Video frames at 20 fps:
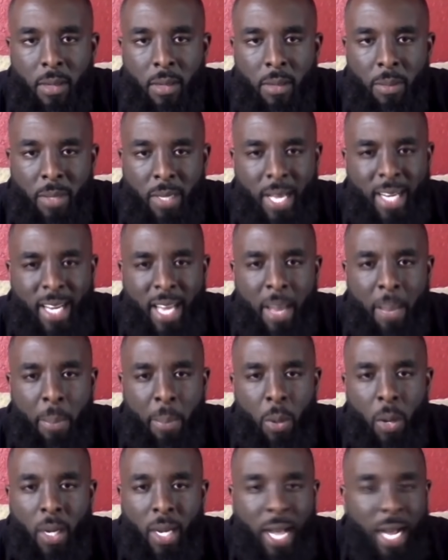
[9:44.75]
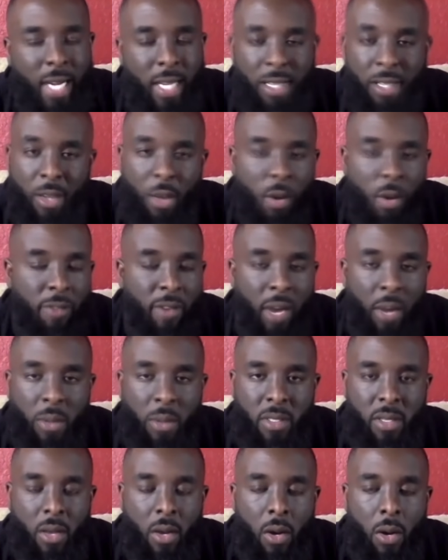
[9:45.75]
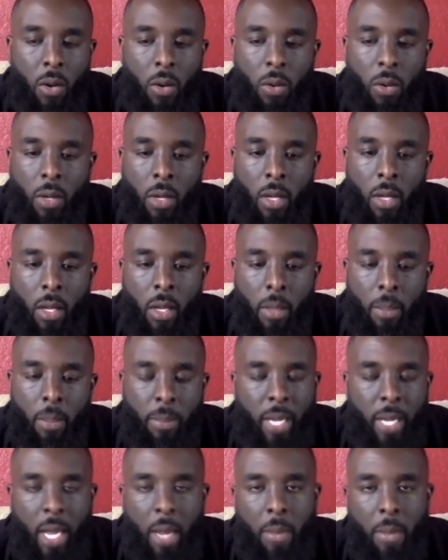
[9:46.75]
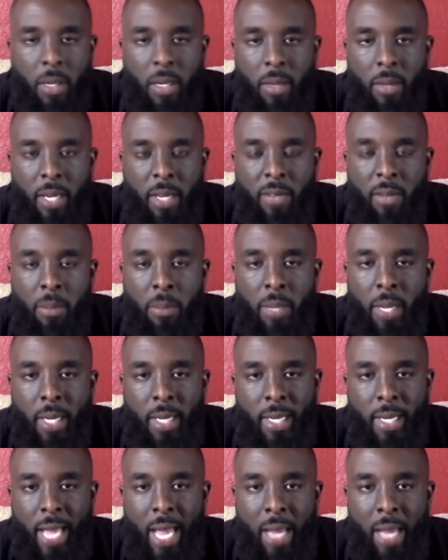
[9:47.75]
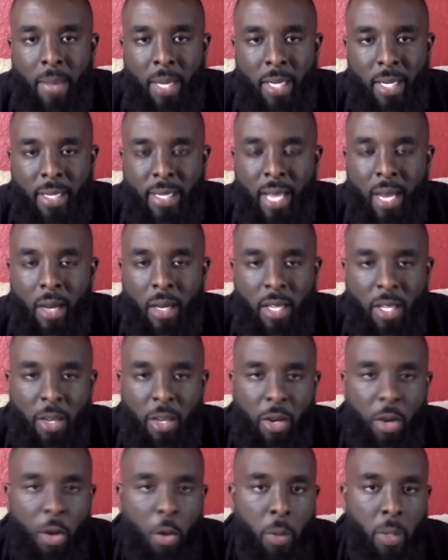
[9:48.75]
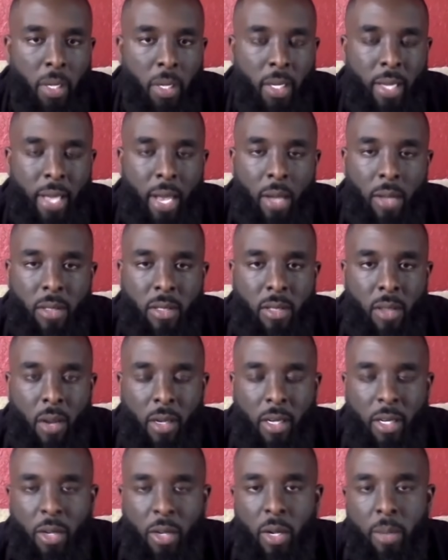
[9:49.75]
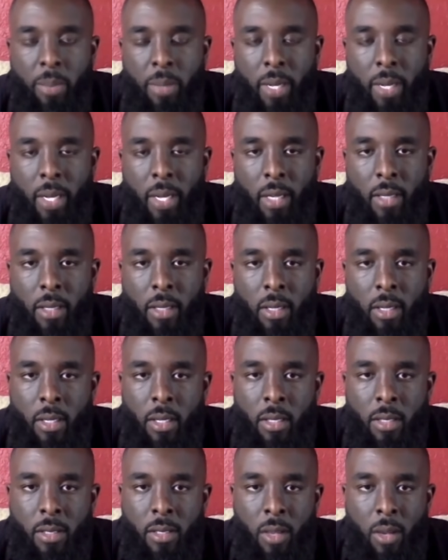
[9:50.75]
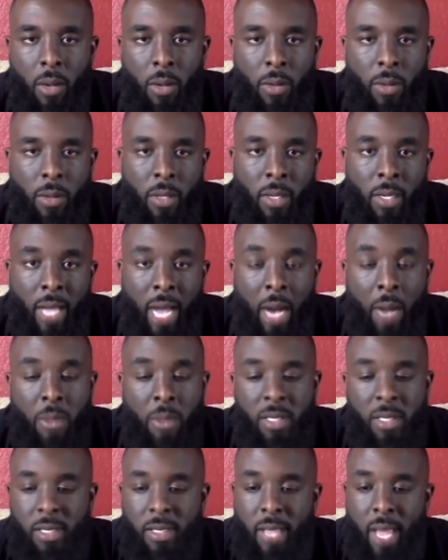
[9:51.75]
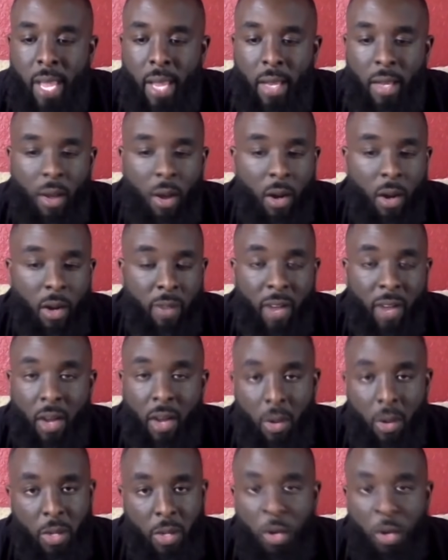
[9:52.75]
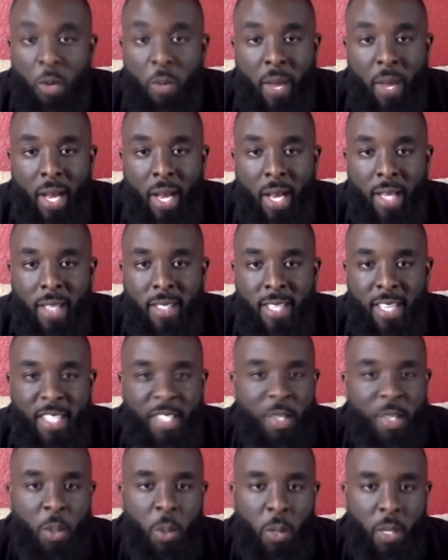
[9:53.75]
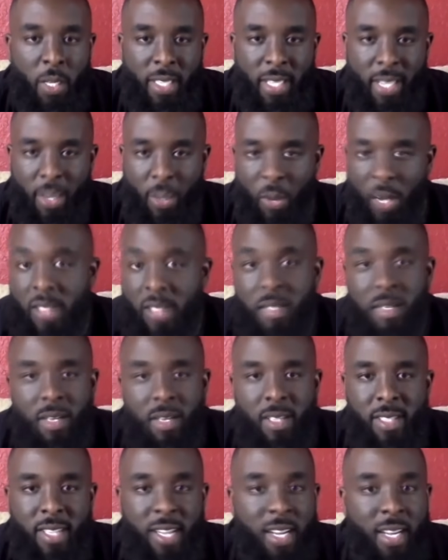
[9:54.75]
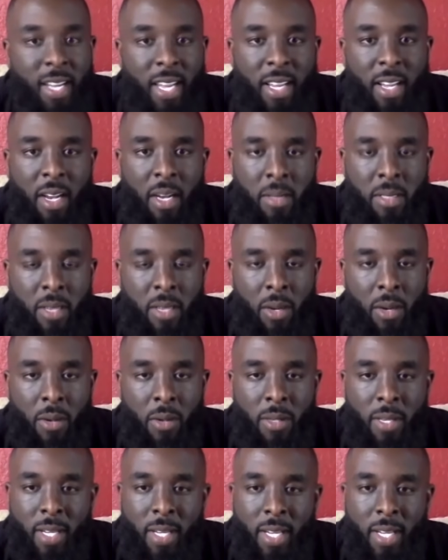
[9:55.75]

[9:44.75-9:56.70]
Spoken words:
But at that point, I didn't know if I was going to be able to even play the game. Like, the doubt, you're human, the doubts start to creep in. So I was just thinking, all right, if I go to UMass, that's cool. And then Western Kentucky comes on.